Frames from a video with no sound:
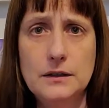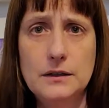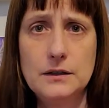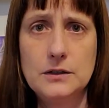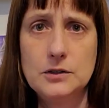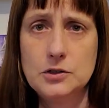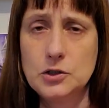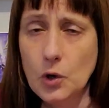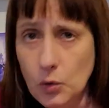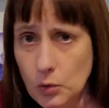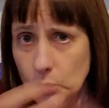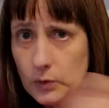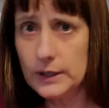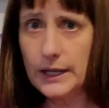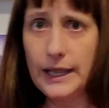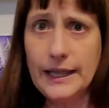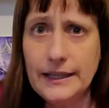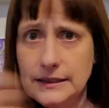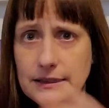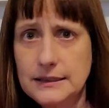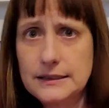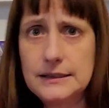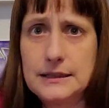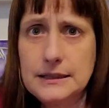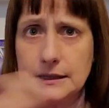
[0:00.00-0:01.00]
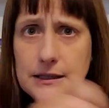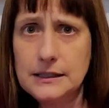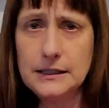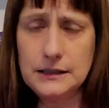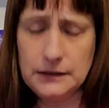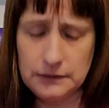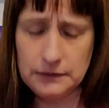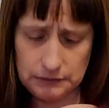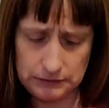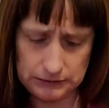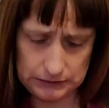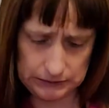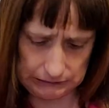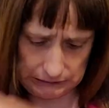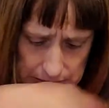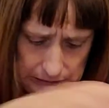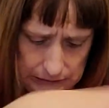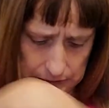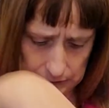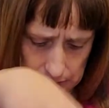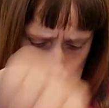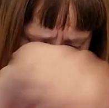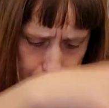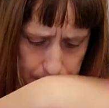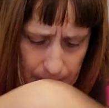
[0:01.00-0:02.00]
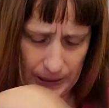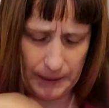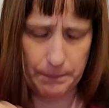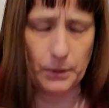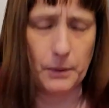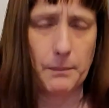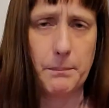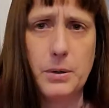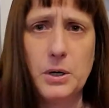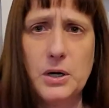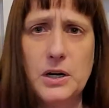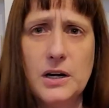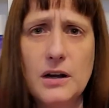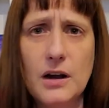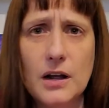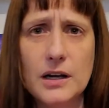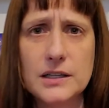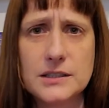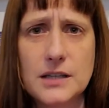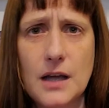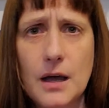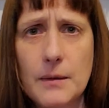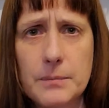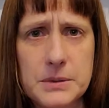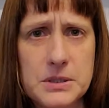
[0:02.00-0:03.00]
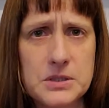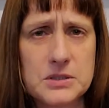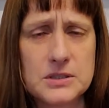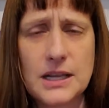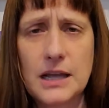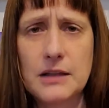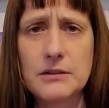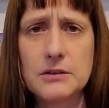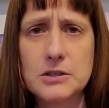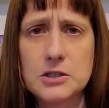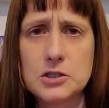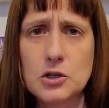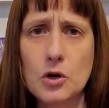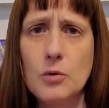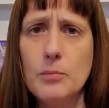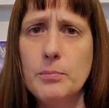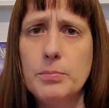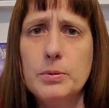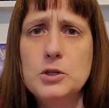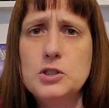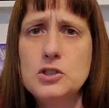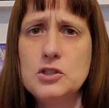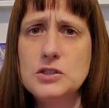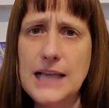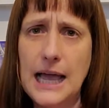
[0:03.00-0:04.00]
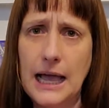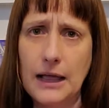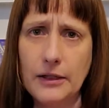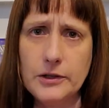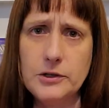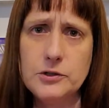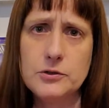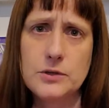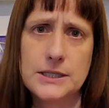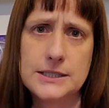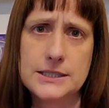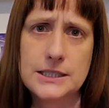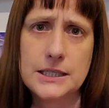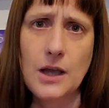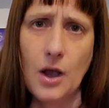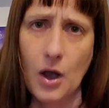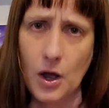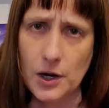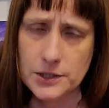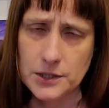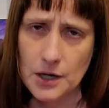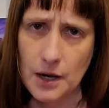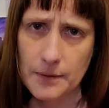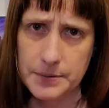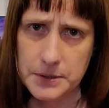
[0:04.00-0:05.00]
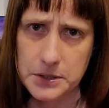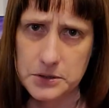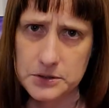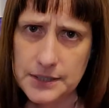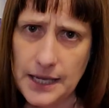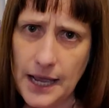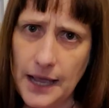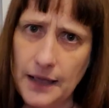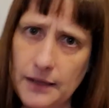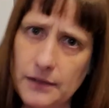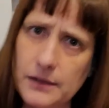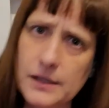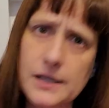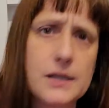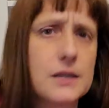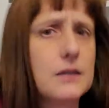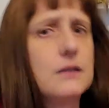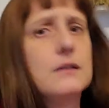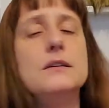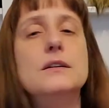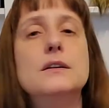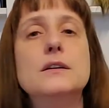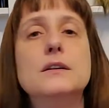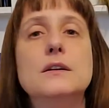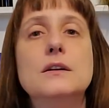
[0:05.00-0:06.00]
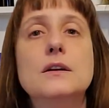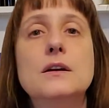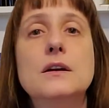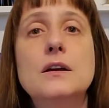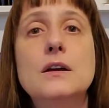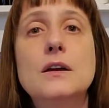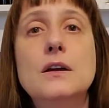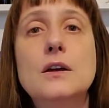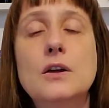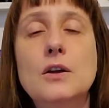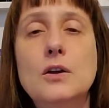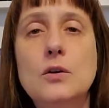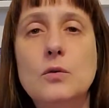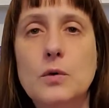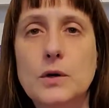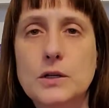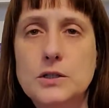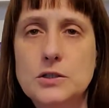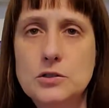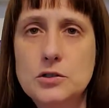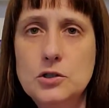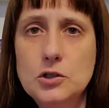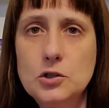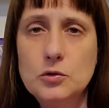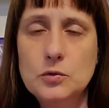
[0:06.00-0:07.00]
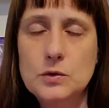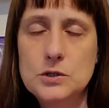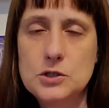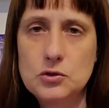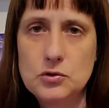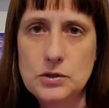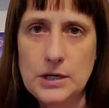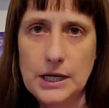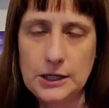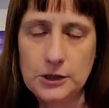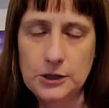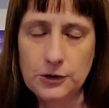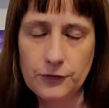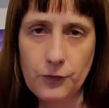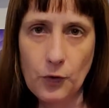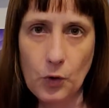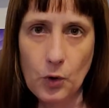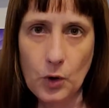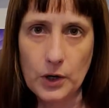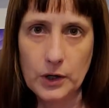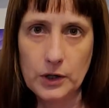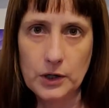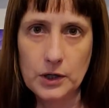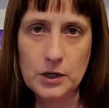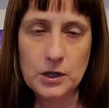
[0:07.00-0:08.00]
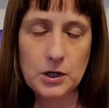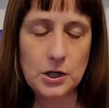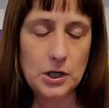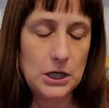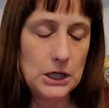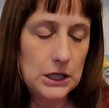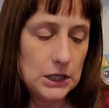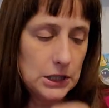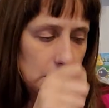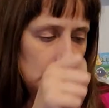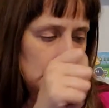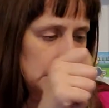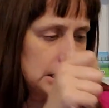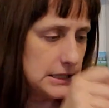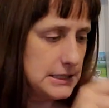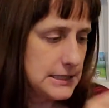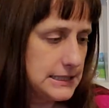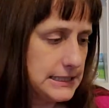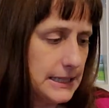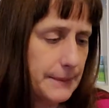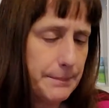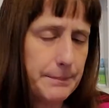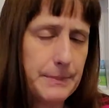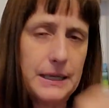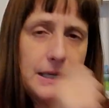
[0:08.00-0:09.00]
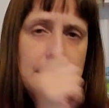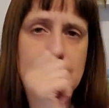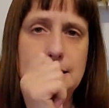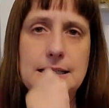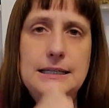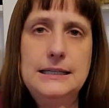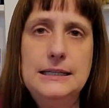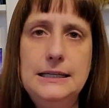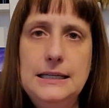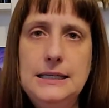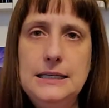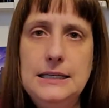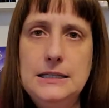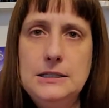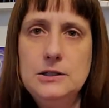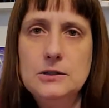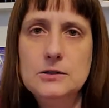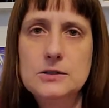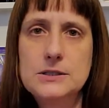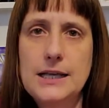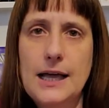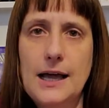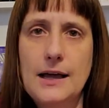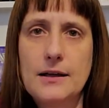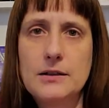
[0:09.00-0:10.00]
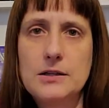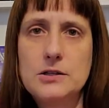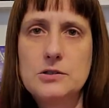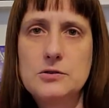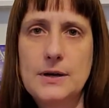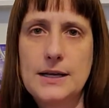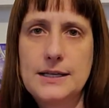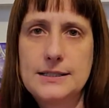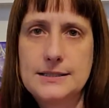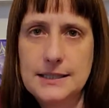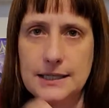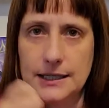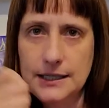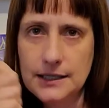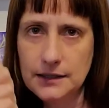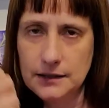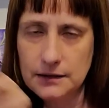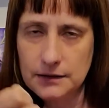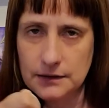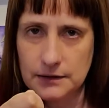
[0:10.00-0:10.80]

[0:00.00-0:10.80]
Don't let the people put it on top of your salad. Don't put your salad dressing on top of your salad. What you do is you take your fork, dip it in your salad dressing.